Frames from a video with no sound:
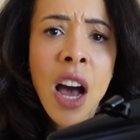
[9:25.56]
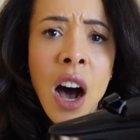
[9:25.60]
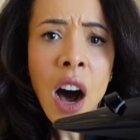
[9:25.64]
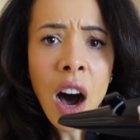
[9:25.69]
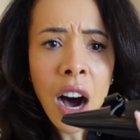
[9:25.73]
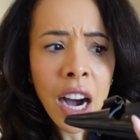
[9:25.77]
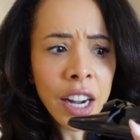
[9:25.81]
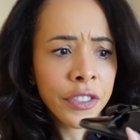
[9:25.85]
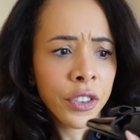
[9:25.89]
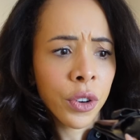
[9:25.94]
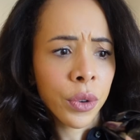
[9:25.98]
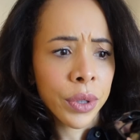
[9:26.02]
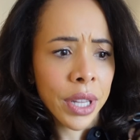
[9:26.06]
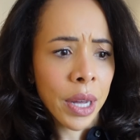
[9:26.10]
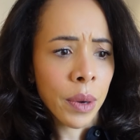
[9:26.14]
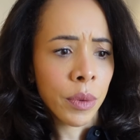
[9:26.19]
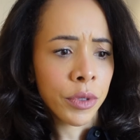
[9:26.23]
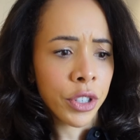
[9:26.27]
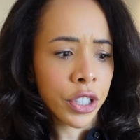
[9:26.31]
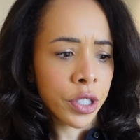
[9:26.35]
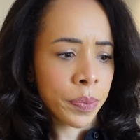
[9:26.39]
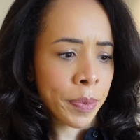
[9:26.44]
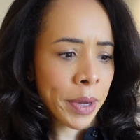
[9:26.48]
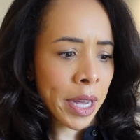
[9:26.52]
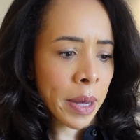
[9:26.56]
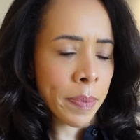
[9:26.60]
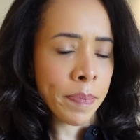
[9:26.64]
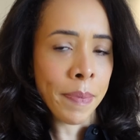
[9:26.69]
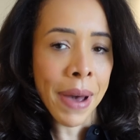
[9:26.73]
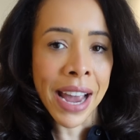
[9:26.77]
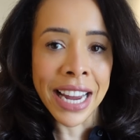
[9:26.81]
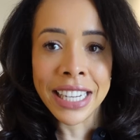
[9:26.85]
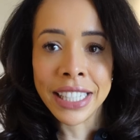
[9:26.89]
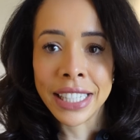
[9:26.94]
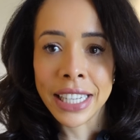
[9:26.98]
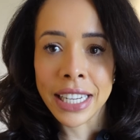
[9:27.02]
I thought they would just be
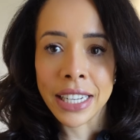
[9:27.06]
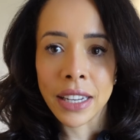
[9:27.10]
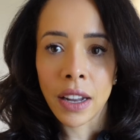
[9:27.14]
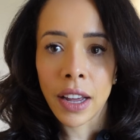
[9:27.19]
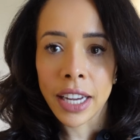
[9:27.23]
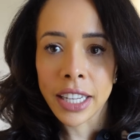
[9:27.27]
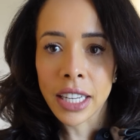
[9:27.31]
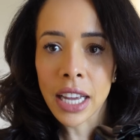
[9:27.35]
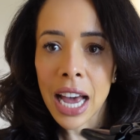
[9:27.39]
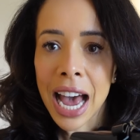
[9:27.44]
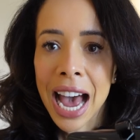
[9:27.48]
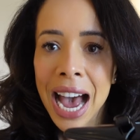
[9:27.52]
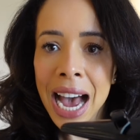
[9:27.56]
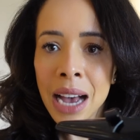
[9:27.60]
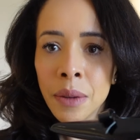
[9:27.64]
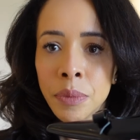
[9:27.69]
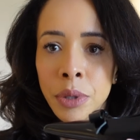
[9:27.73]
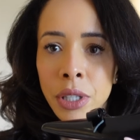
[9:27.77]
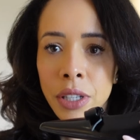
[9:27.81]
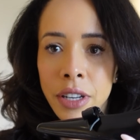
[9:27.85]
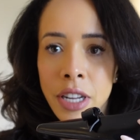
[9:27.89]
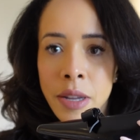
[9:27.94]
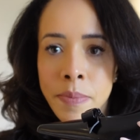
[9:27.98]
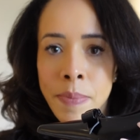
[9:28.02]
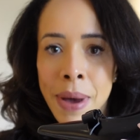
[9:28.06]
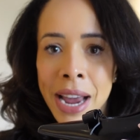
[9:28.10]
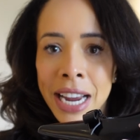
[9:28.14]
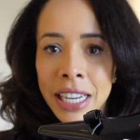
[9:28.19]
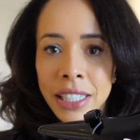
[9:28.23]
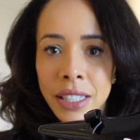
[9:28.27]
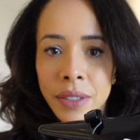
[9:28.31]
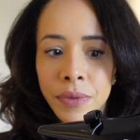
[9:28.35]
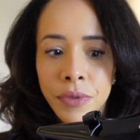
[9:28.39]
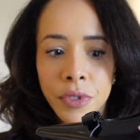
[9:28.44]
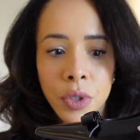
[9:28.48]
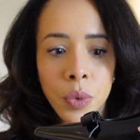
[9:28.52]
amazing, like absolutely
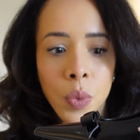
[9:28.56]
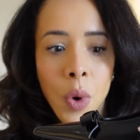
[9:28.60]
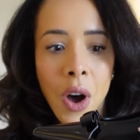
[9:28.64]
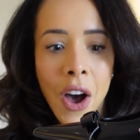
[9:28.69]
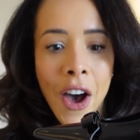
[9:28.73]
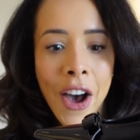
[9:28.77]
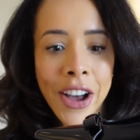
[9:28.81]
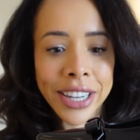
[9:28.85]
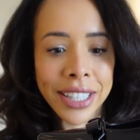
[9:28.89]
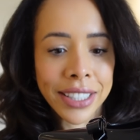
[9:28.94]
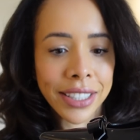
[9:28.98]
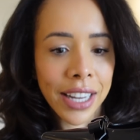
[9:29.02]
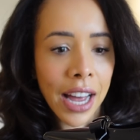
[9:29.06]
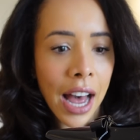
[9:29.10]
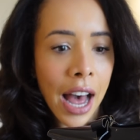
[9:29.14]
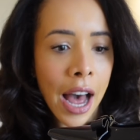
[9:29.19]
amazing for work.